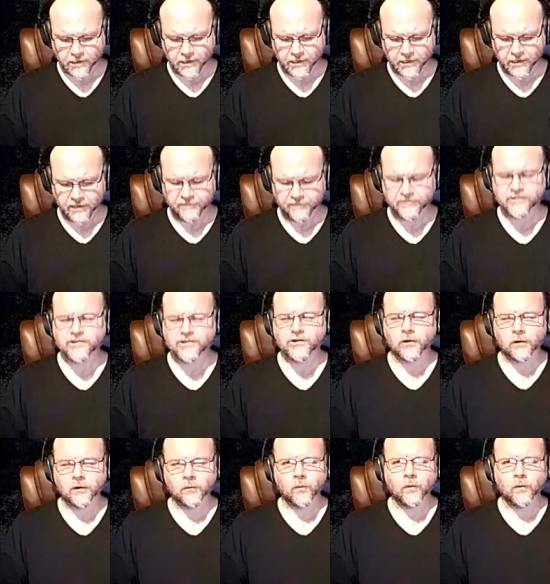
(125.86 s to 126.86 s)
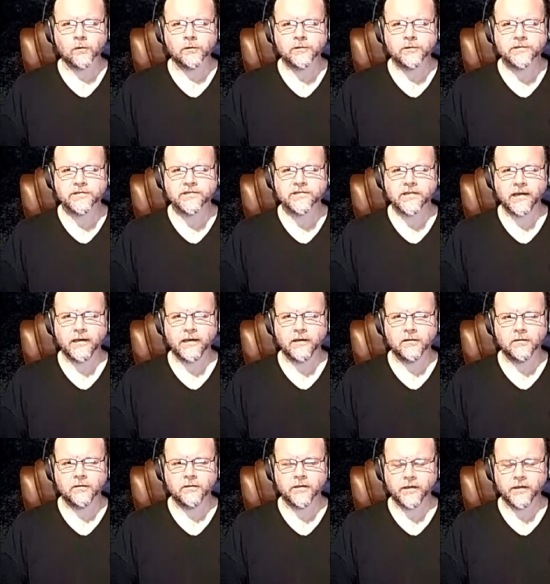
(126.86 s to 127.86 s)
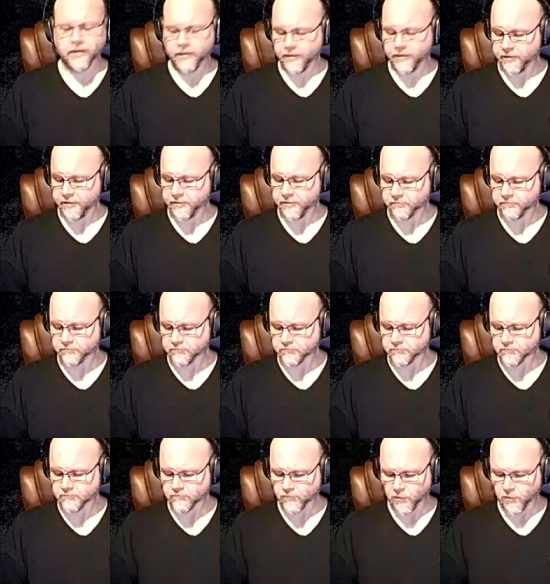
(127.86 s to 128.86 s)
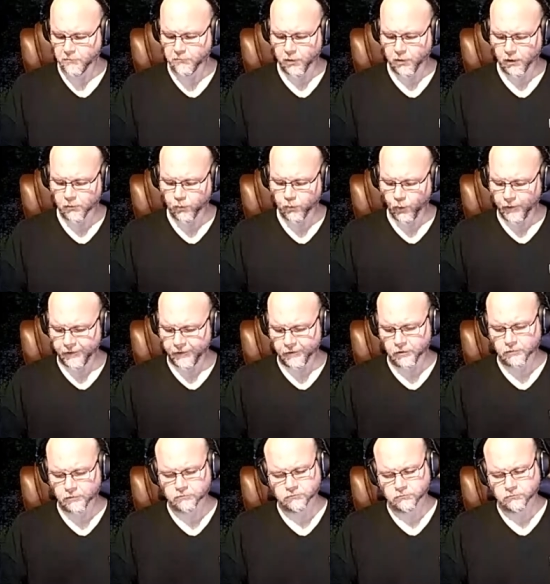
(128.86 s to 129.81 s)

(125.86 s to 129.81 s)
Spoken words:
if Star Wars and Barbed Wire